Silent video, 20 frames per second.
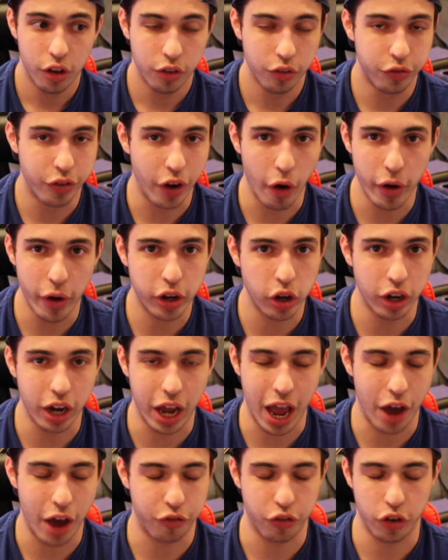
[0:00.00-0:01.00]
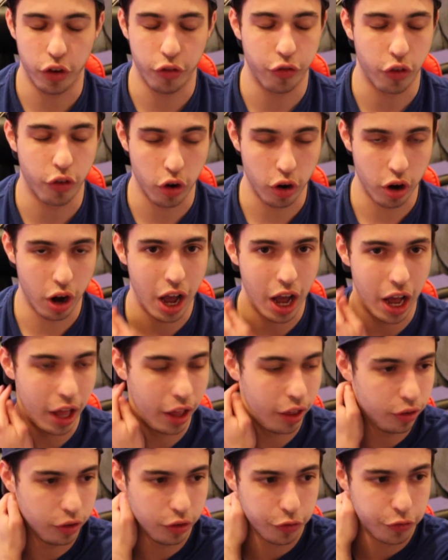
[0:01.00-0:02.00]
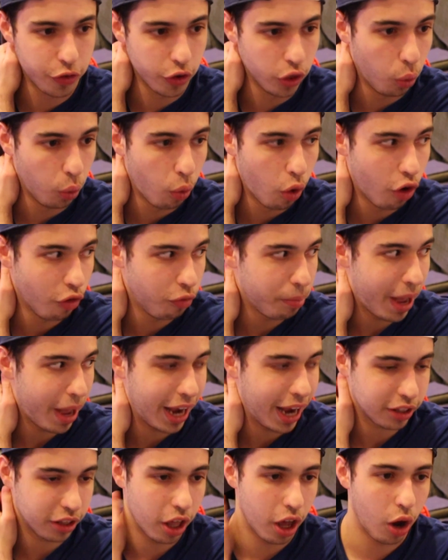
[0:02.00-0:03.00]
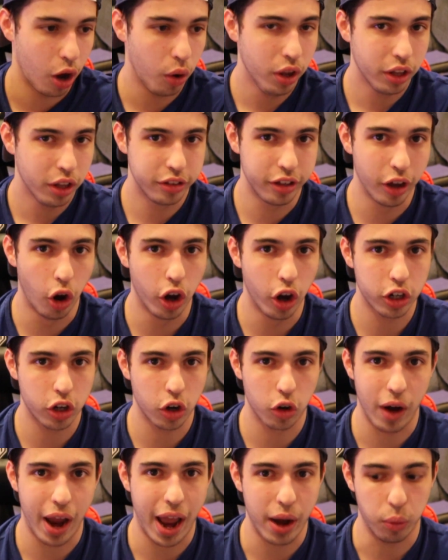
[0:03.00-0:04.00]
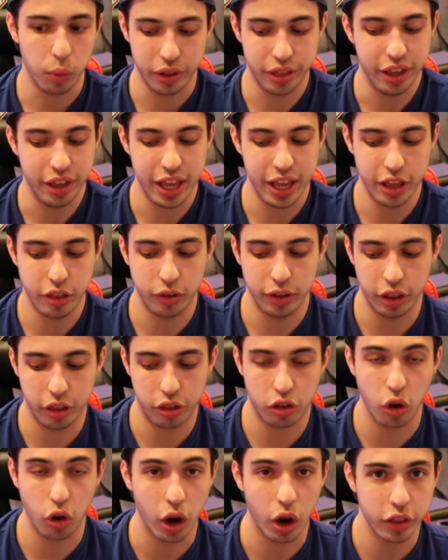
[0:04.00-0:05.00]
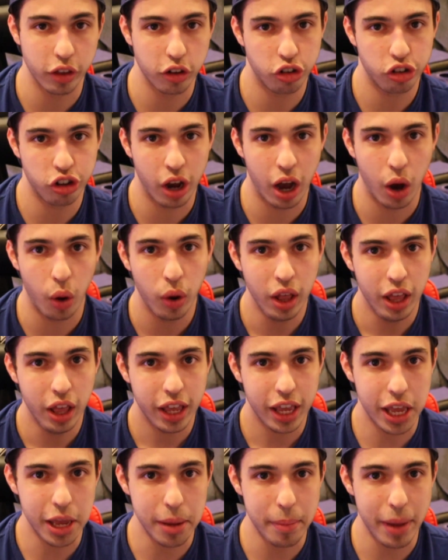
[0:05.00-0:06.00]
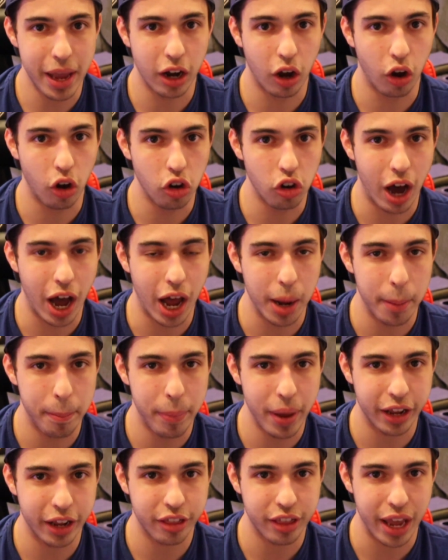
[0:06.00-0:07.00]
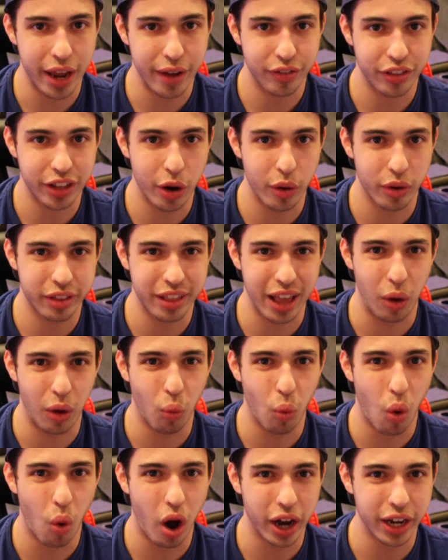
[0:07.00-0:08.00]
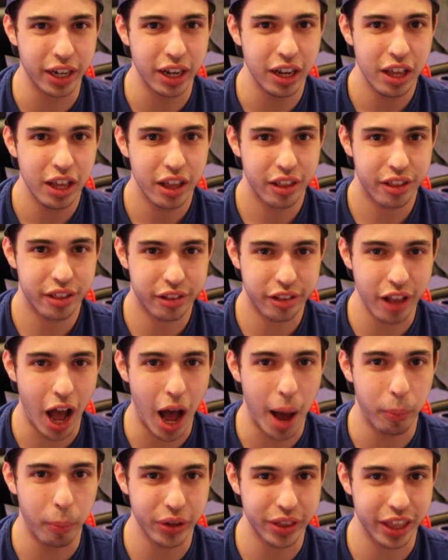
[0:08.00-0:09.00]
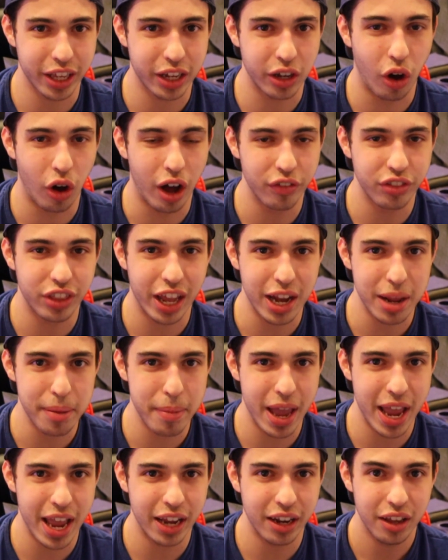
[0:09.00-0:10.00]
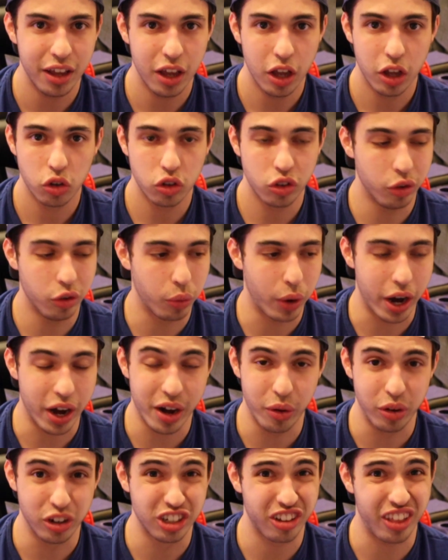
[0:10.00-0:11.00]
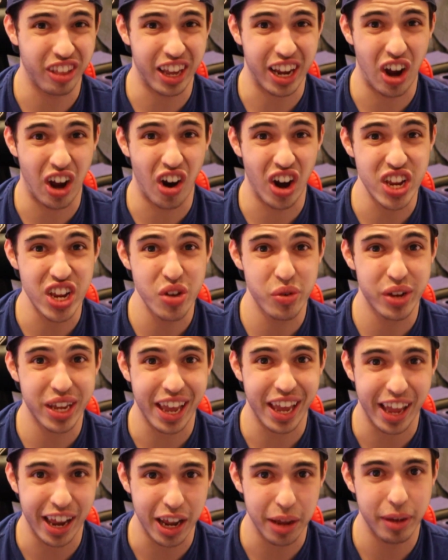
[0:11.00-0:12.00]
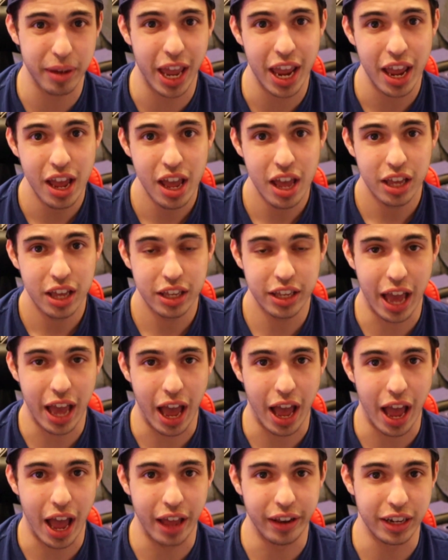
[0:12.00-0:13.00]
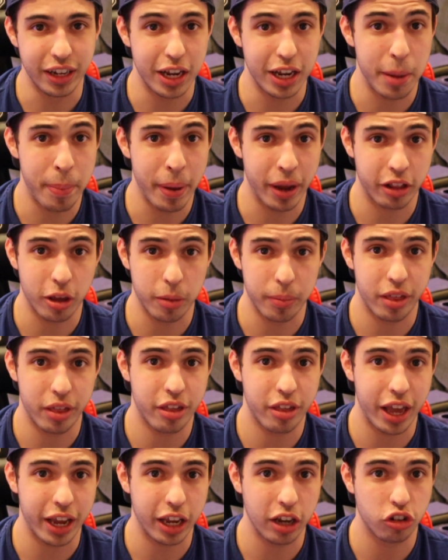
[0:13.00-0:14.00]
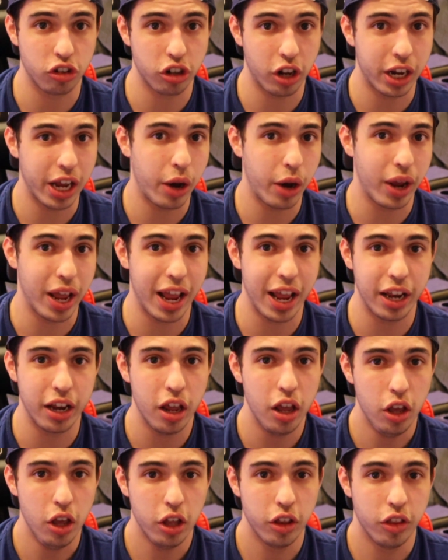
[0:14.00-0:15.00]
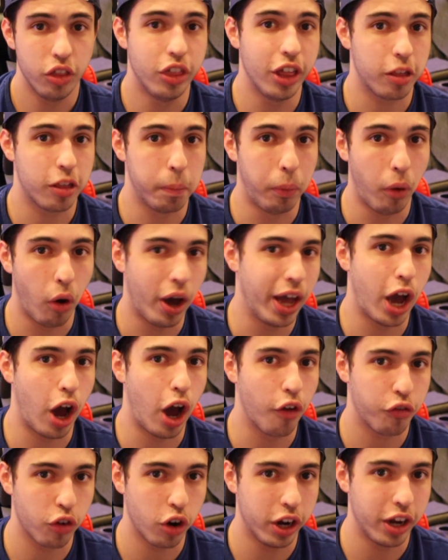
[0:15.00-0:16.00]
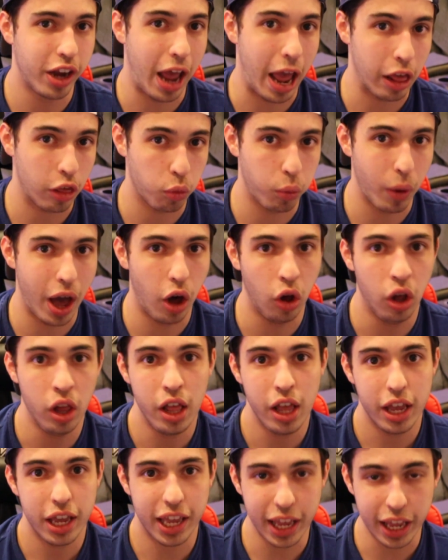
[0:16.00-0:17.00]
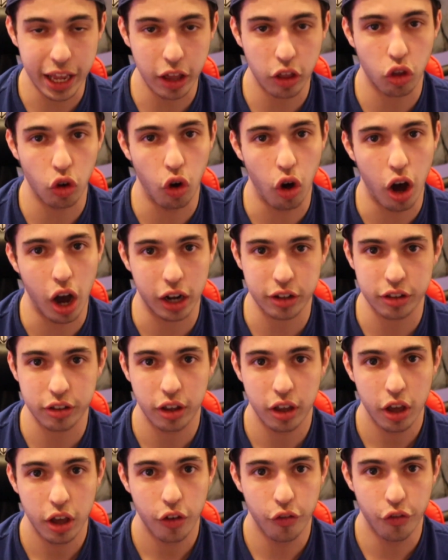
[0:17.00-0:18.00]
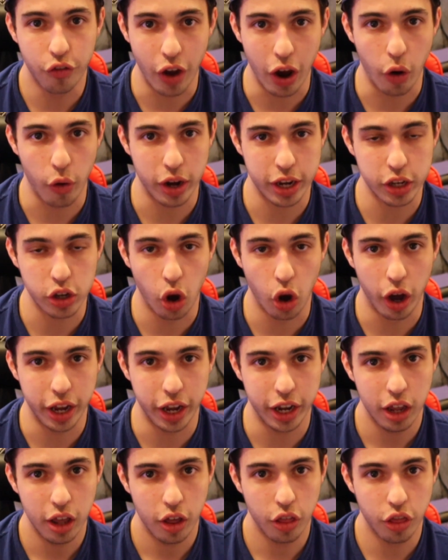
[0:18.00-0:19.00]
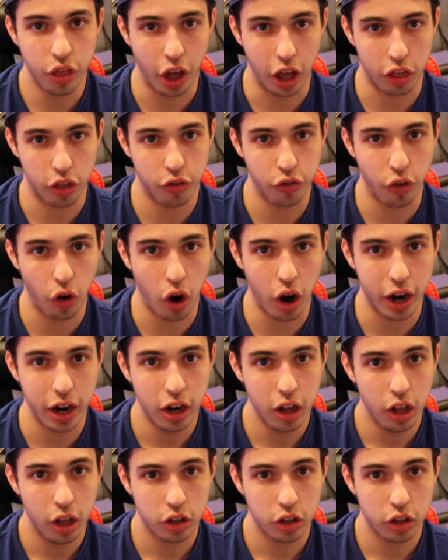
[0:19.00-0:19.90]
Very good effort for the Wolfpack, though. Dylan Guerin was easily the star of the show. He made a lot of big saves. There was that one stop with the glove that he made where it was just like, are you kidding me? Yeah, and he picks up his second shutout in this playoff run as well. He has looked very good thus far.